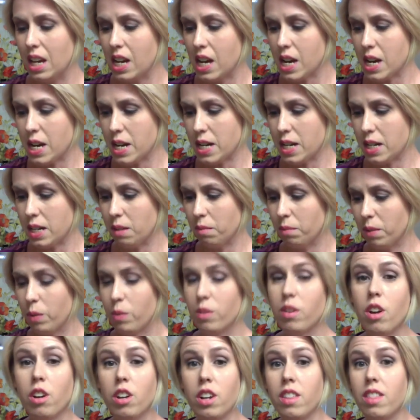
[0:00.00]
It
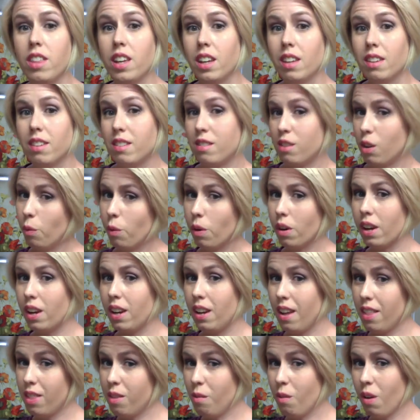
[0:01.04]
was all good things, don't worry,
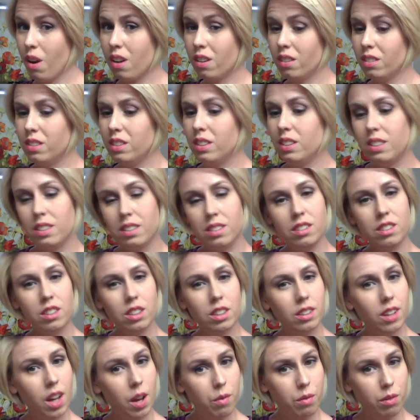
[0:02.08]
nothing wrong, just took
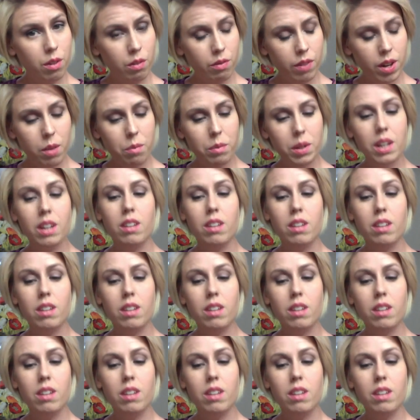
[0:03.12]
time for family,